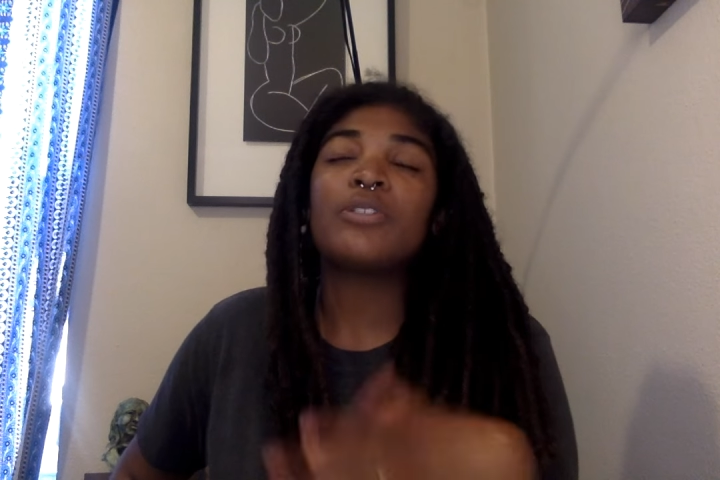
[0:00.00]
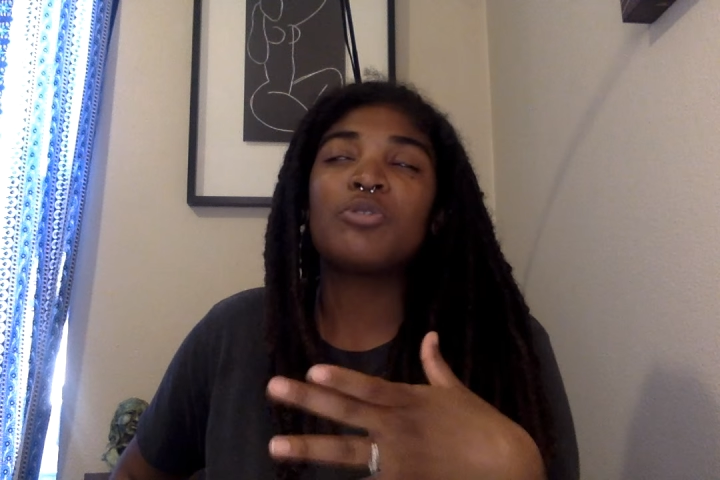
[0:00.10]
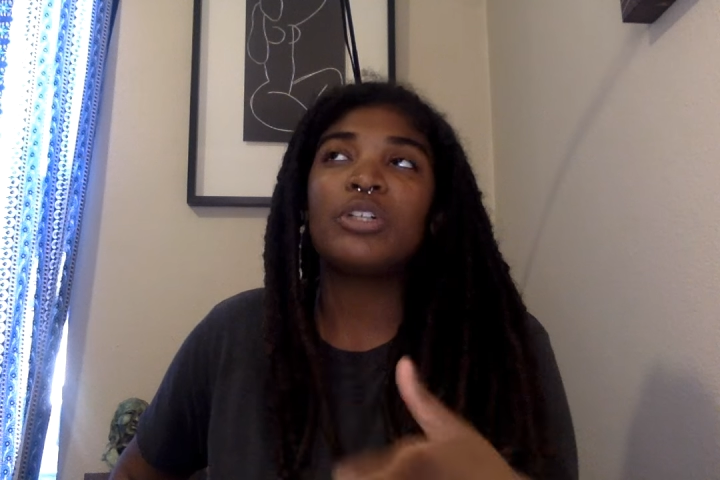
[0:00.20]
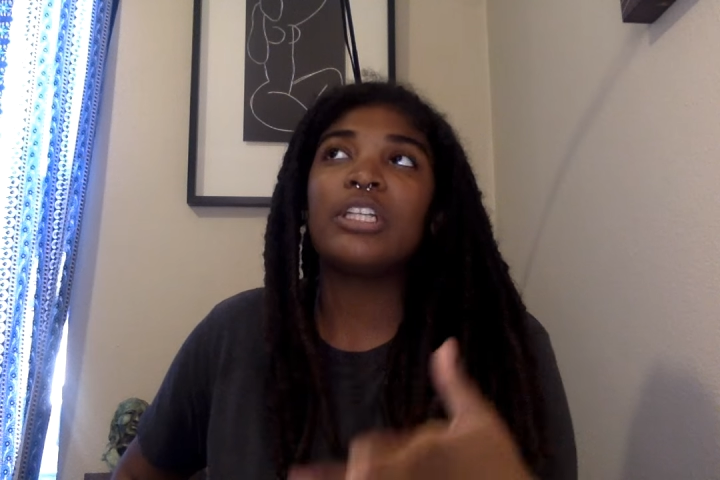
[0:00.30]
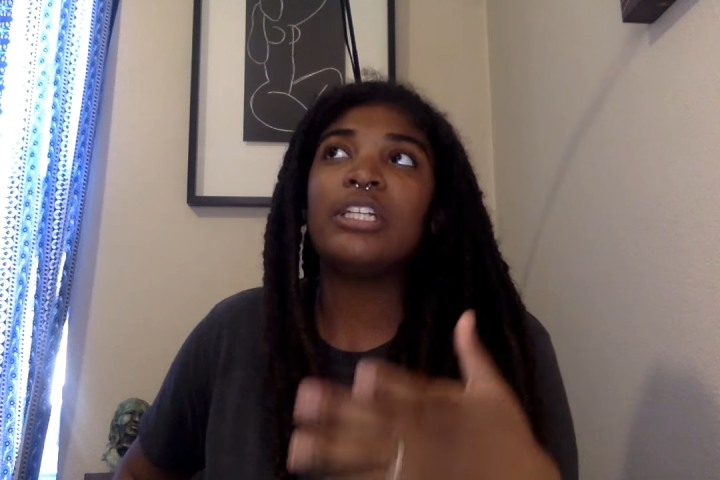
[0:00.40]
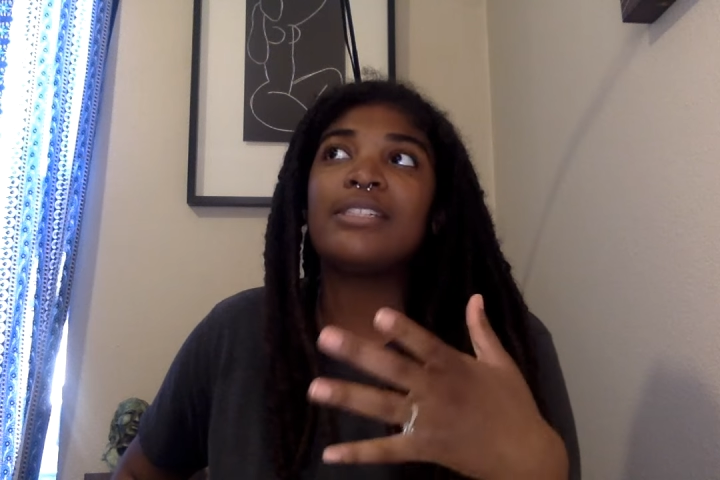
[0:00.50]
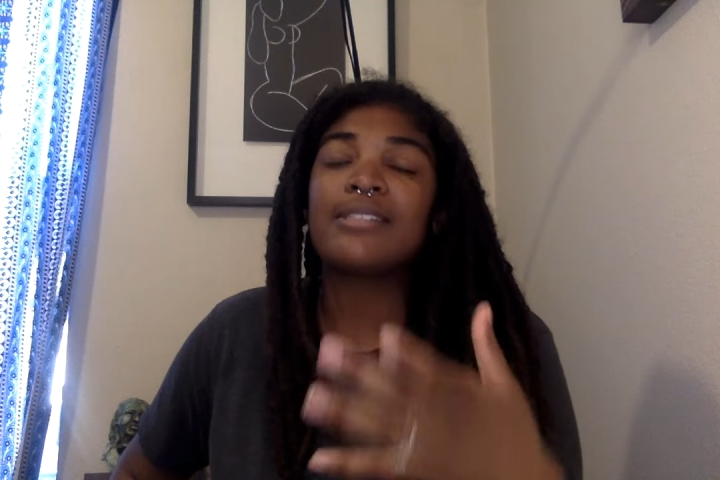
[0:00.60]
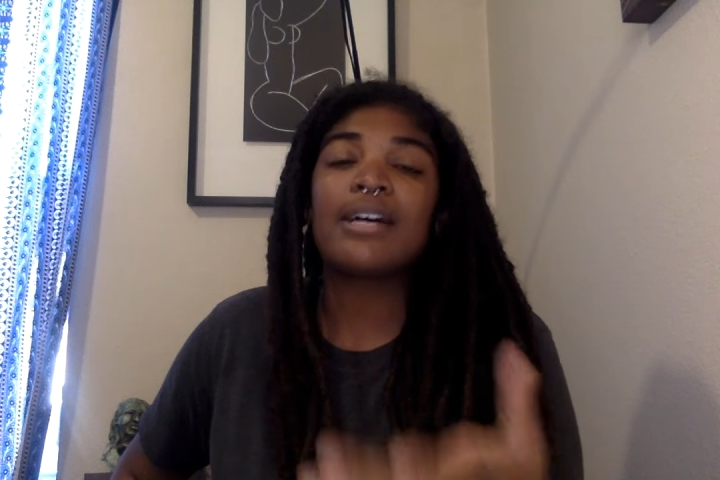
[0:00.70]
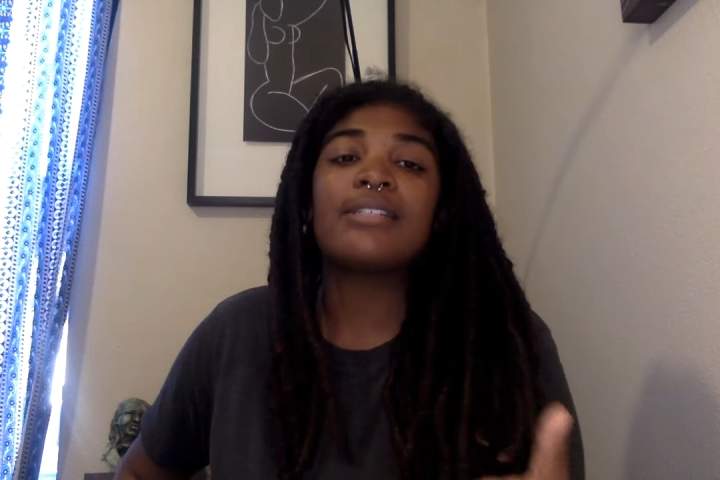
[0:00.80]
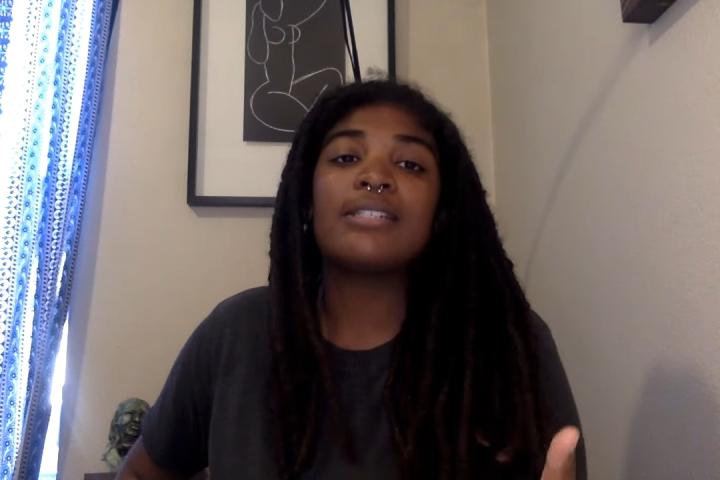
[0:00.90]
is really
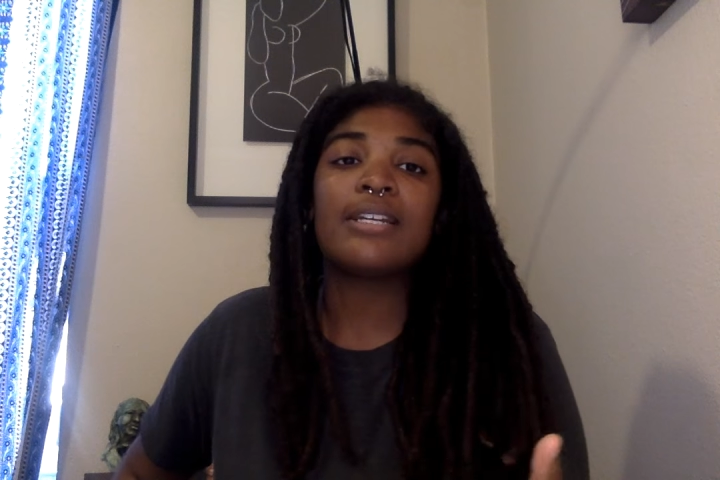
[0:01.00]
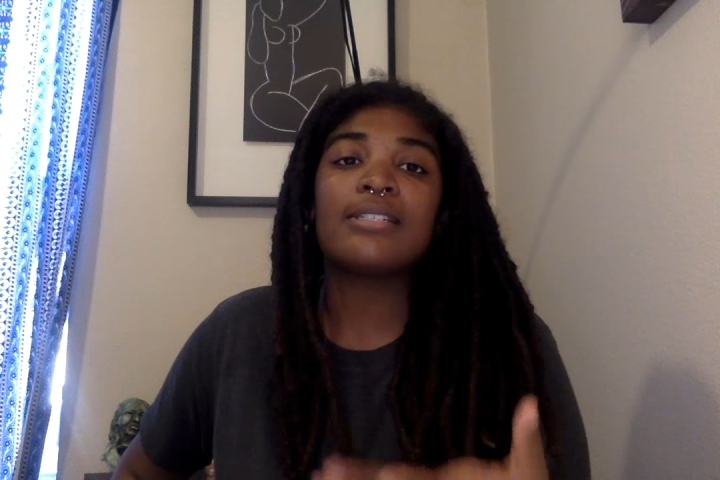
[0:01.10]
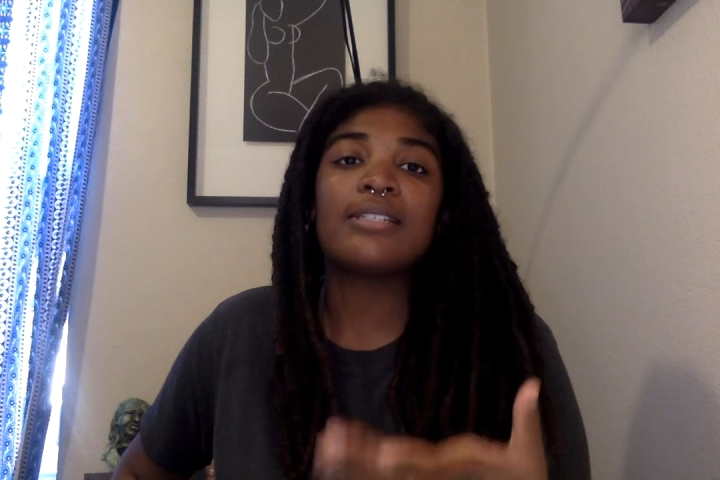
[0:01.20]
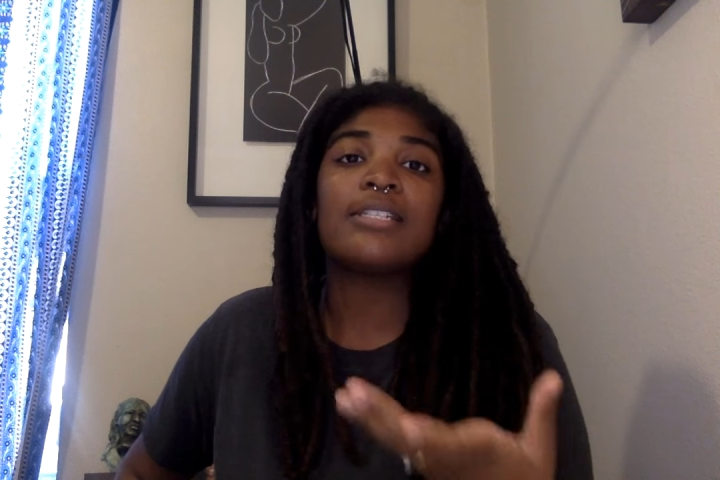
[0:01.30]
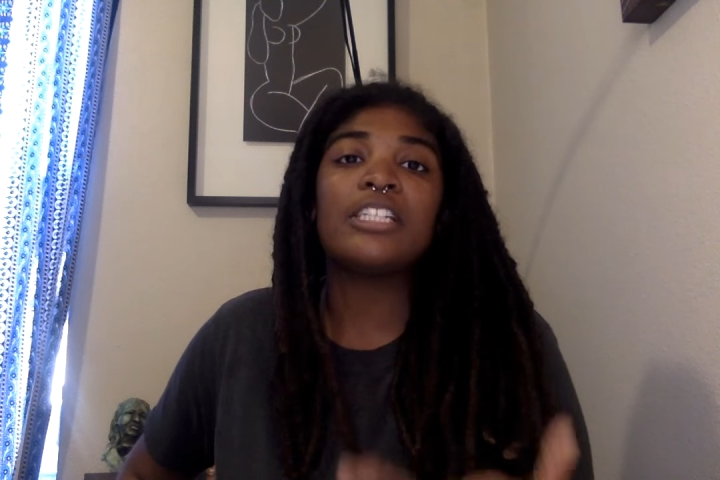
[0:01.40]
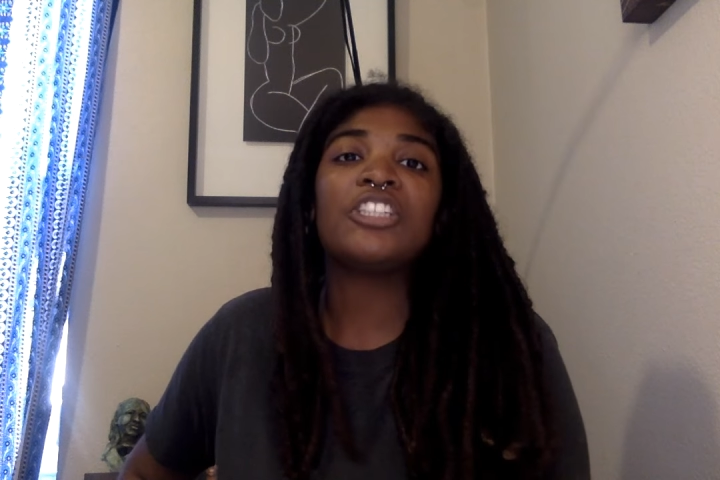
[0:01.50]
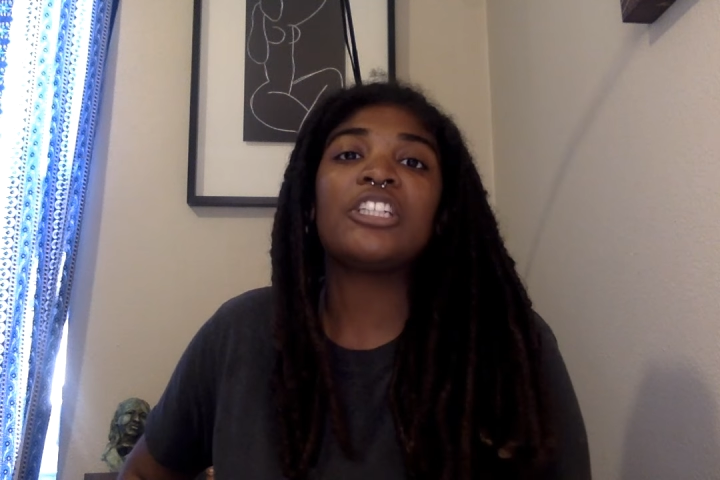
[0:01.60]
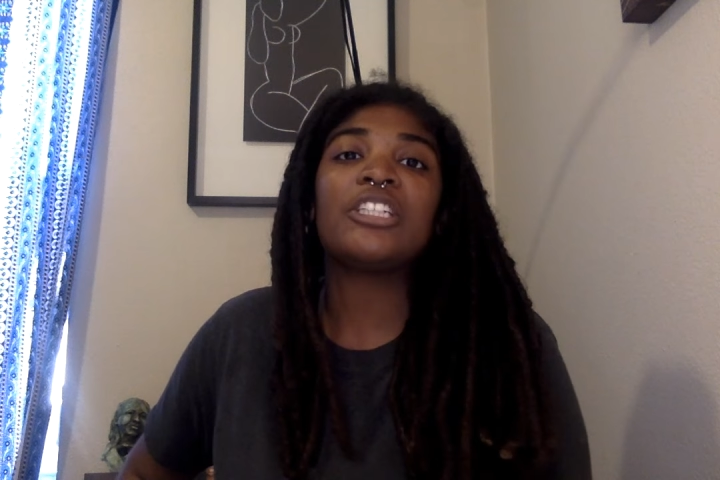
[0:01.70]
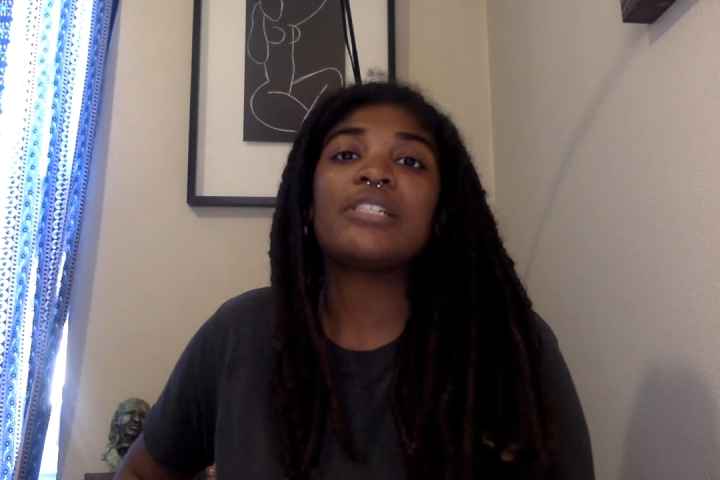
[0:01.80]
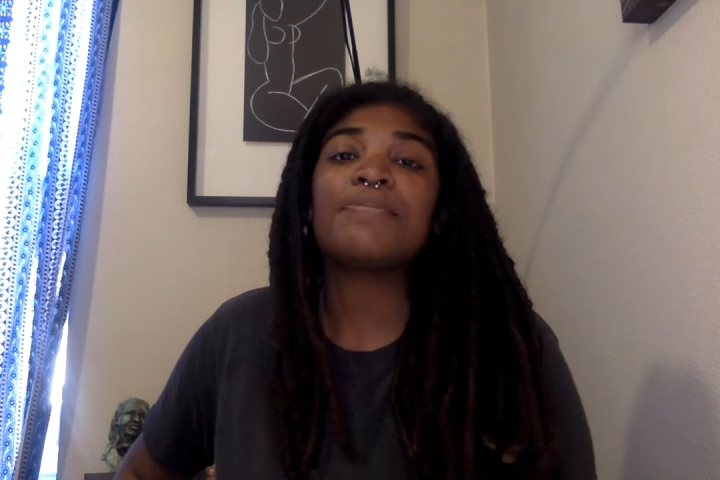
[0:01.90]
disgusting
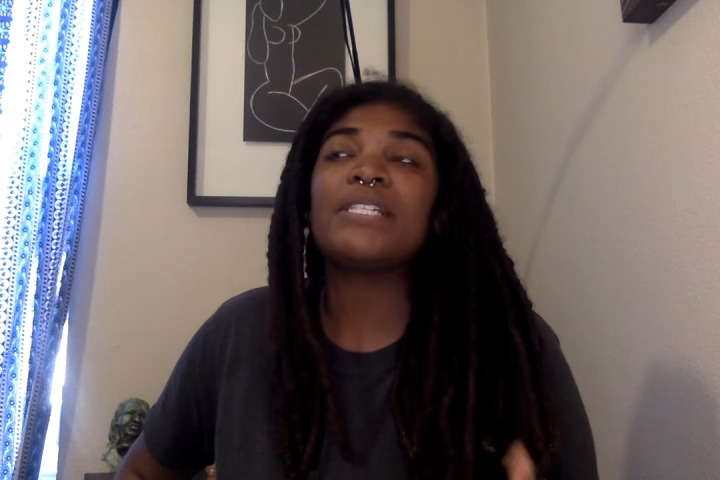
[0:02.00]
sensationalism.